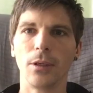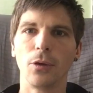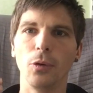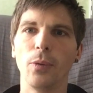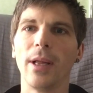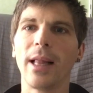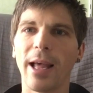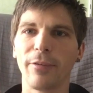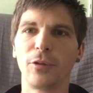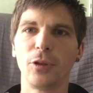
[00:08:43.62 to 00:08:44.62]
you will
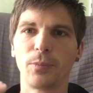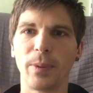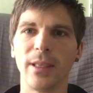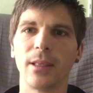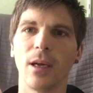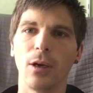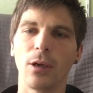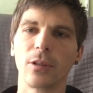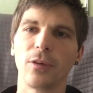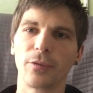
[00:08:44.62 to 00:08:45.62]
have to spend a
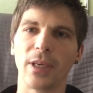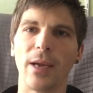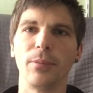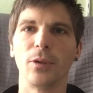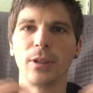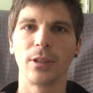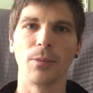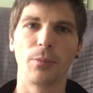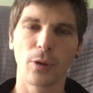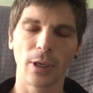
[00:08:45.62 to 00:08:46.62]
lot of time doing
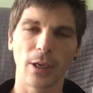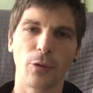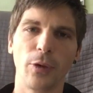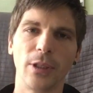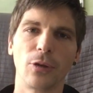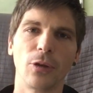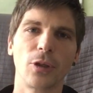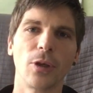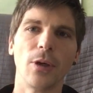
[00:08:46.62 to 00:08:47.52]
some product research